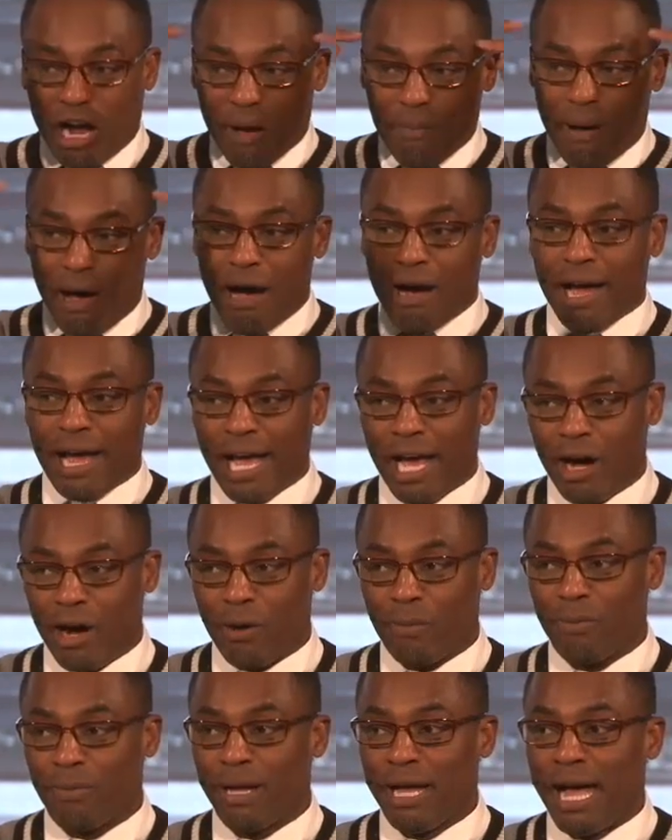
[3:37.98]
about
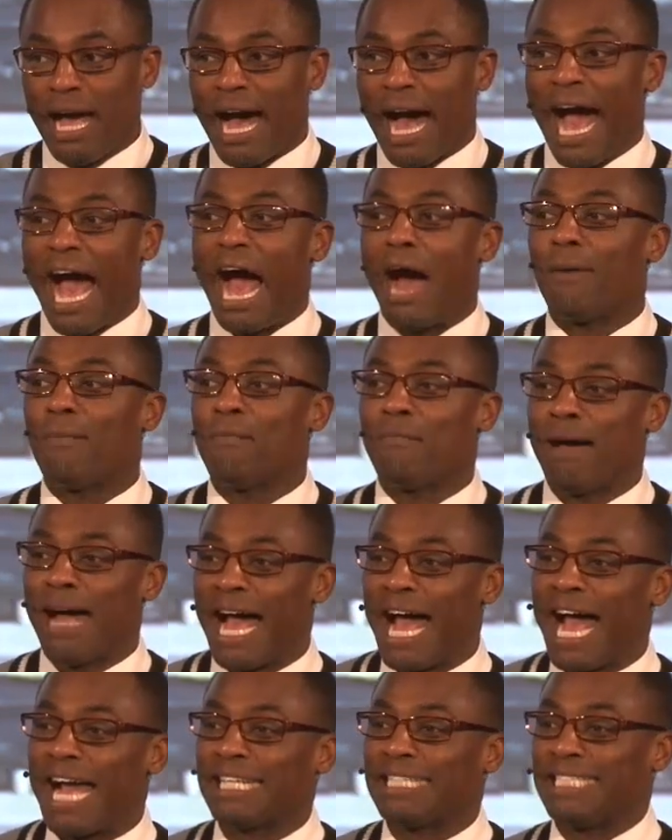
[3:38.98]
help, our
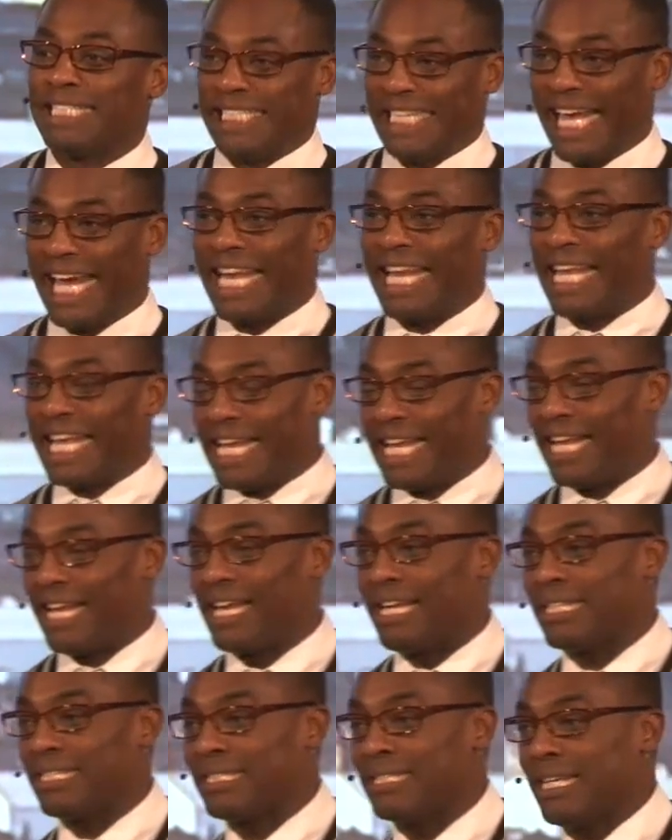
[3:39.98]
mindset
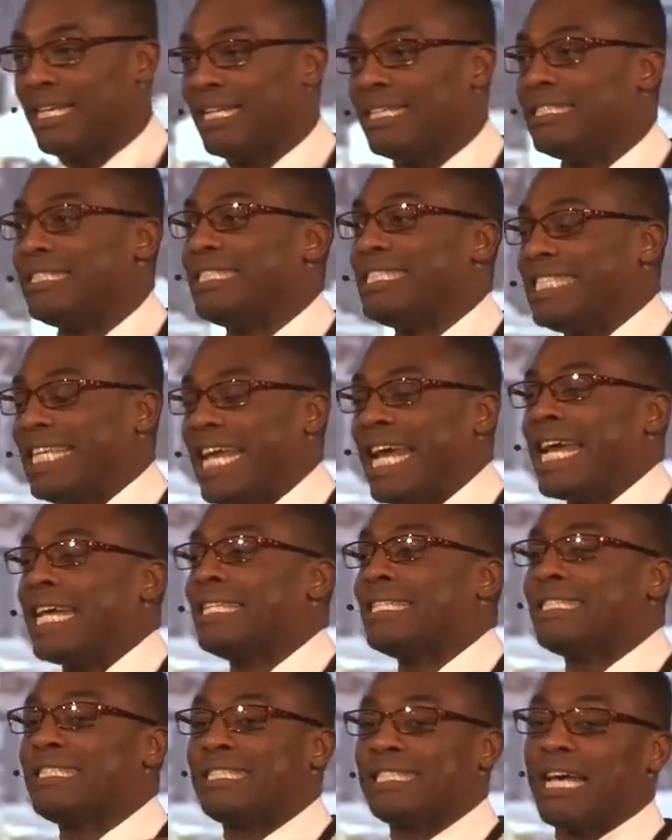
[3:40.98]
is
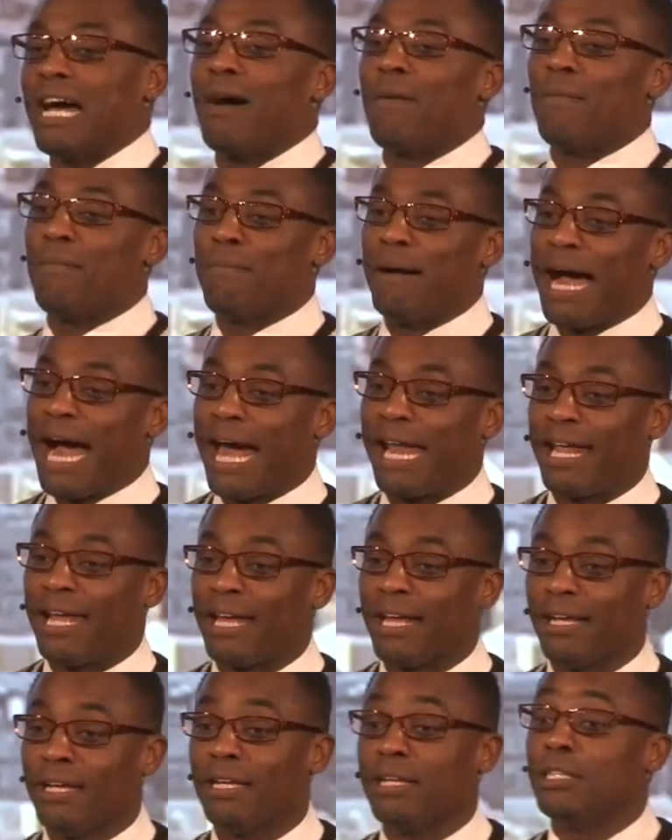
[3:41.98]
send
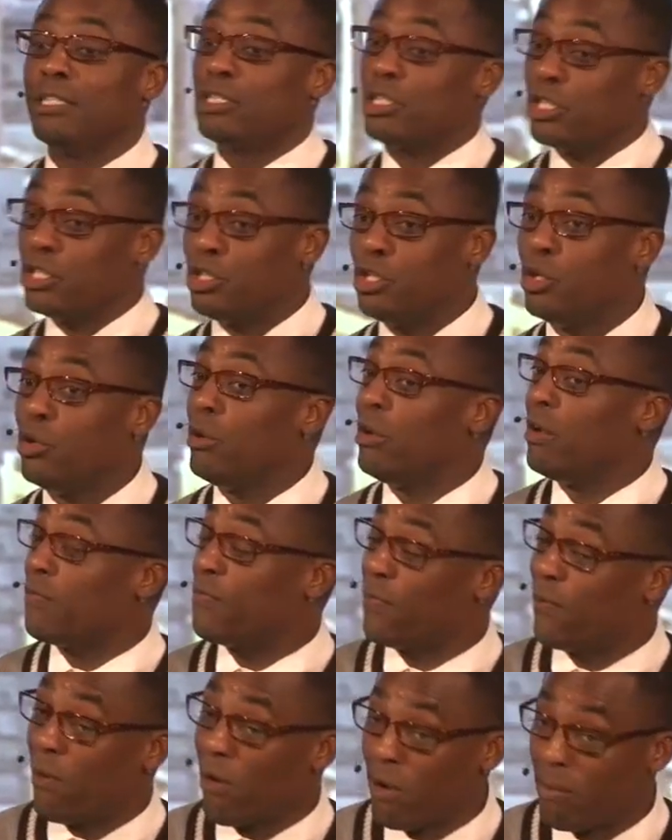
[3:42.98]
somebody to do it
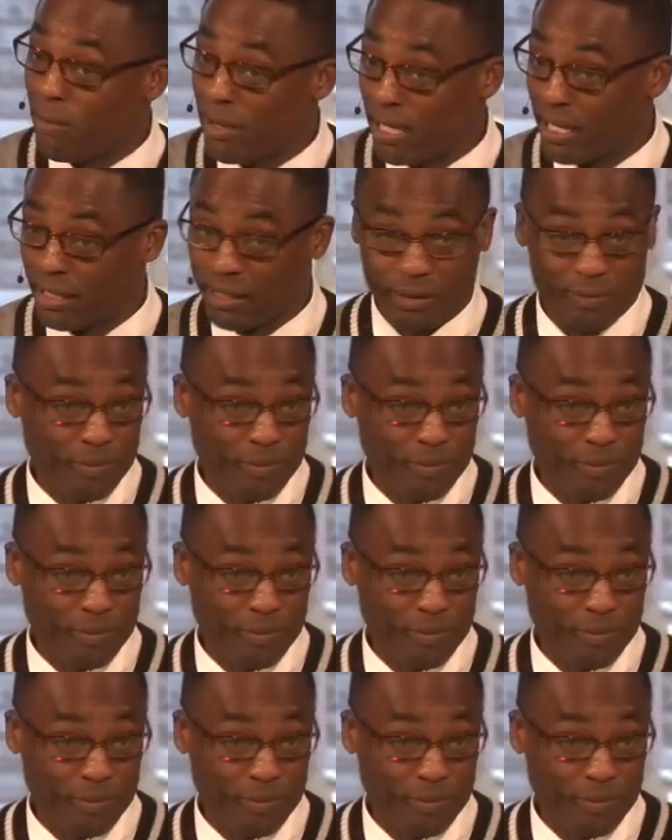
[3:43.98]
for me.